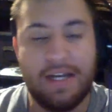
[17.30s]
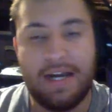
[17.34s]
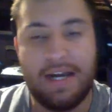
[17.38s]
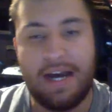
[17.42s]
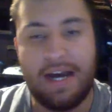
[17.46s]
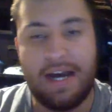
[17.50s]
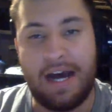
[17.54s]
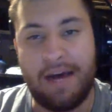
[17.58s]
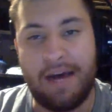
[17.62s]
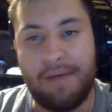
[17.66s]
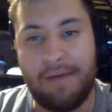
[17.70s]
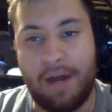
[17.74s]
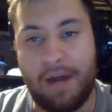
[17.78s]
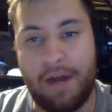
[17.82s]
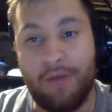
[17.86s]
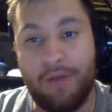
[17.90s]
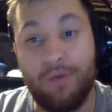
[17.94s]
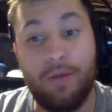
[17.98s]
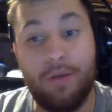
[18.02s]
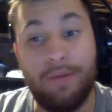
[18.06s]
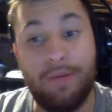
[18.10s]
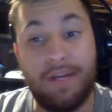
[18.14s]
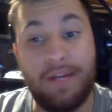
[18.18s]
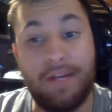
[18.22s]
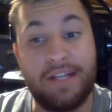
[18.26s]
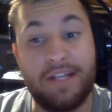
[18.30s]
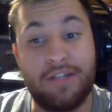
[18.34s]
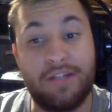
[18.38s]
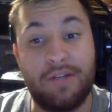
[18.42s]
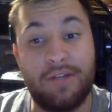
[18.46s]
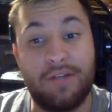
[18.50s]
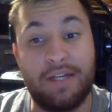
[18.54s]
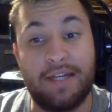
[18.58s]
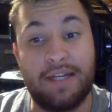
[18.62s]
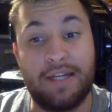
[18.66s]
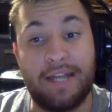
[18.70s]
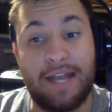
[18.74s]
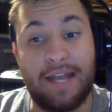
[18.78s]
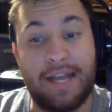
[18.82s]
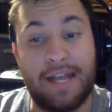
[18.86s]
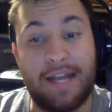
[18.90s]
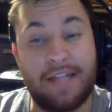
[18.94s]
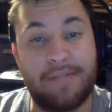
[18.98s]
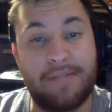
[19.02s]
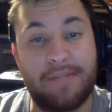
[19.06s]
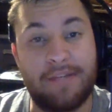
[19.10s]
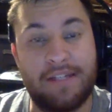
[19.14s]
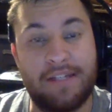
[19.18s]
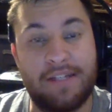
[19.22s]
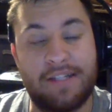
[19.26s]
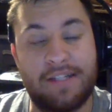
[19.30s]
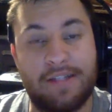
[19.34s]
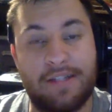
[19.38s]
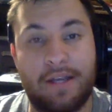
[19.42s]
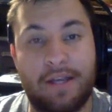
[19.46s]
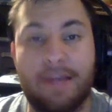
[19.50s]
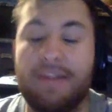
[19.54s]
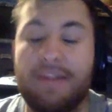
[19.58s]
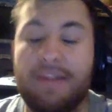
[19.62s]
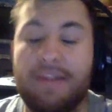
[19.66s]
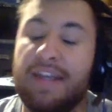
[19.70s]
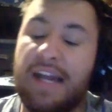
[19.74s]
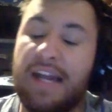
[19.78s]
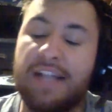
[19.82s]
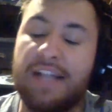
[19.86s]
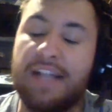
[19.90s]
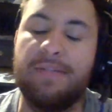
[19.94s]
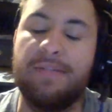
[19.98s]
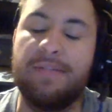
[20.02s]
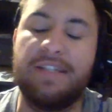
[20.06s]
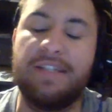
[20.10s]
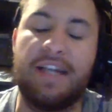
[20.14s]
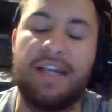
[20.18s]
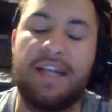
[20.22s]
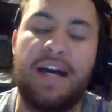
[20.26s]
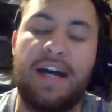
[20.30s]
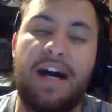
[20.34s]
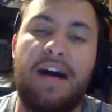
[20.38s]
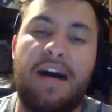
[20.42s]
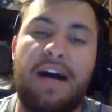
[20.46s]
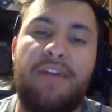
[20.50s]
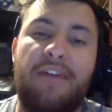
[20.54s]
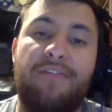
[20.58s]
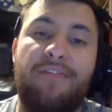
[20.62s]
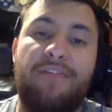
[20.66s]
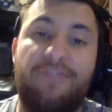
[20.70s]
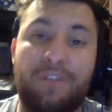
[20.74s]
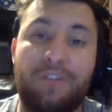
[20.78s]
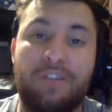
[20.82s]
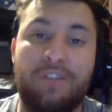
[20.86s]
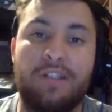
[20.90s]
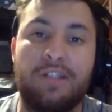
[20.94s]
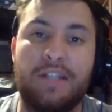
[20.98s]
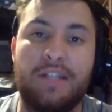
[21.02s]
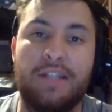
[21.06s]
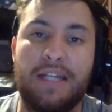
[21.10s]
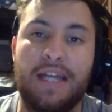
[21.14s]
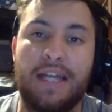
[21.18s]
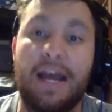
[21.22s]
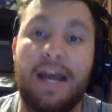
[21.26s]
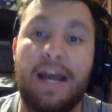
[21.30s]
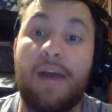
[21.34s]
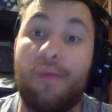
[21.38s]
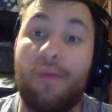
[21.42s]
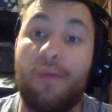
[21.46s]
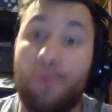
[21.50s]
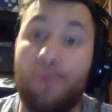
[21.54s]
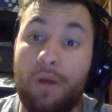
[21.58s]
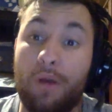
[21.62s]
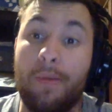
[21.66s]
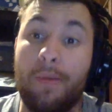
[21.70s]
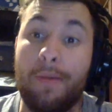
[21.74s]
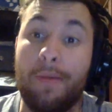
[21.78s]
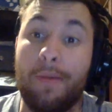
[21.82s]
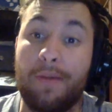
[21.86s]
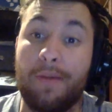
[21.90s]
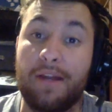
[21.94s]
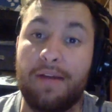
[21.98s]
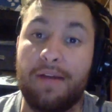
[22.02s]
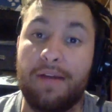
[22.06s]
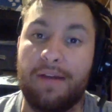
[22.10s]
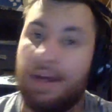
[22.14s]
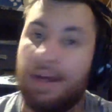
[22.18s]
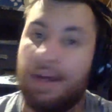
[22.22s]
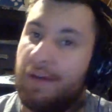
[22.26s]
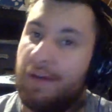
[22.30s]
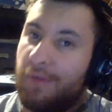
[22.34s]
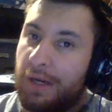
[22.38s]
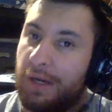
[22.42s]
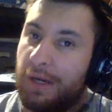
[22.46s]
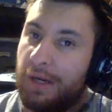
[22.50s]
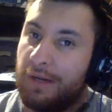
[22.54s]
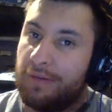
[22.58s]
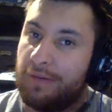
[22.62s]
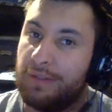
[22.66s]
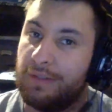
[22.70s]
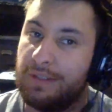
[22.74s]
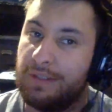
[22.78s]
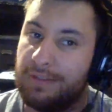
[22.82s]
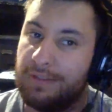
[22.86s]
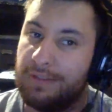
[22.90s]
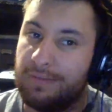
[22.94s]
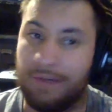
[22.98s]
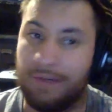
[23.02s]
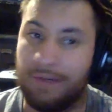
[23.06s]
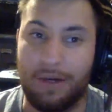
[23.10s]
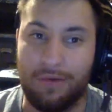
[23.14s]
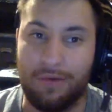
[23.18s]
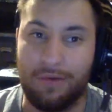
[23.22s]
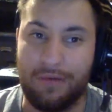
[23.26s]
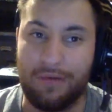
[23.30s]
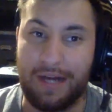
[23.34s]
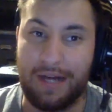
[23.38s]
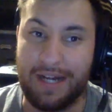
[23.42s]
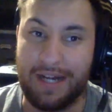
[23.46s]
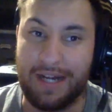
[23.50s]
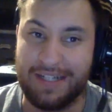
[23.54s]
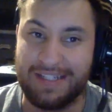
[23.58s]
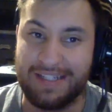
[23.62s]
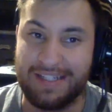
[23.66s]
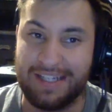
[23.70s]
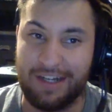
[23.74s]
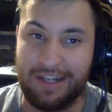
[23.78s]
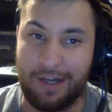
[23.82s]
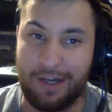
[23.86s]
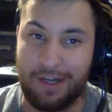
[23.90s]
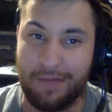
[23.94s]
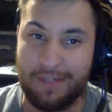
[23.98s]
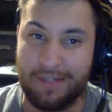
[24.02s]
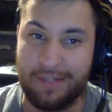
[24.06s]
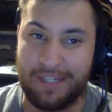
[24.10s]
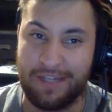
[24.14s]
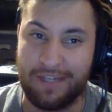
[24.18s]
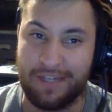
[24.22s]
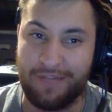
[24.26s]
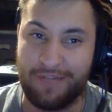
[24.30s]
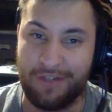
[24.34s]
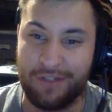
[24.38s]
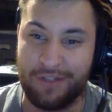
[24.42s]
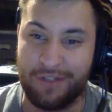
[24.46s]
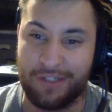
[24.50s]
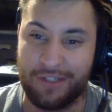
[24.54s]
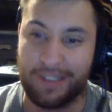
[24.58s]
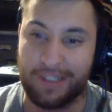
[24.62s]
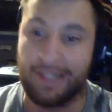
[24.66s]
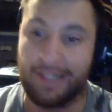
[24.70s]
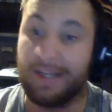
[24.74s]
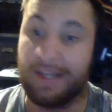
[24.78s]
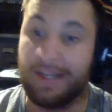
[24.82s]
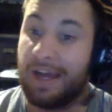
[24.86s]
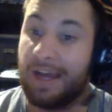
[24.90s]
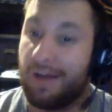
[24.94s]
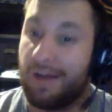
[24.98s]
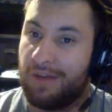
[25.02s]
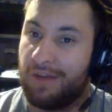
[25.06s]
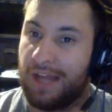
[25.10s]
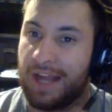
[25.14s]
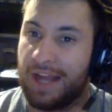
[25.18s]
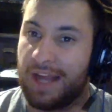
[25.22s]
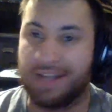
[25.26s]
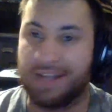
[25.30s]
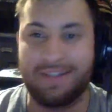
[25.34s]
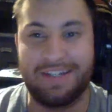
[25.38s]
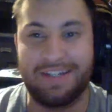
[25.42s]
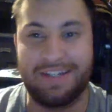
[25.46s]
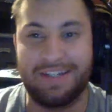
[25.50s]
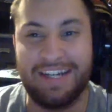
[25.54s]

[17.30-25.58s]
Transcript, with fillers: um, I will be doing an announcement. So, the announcements are, unfortunately, I will be bringing, uh, well, well, I said almost said unfortunately, I'll relax.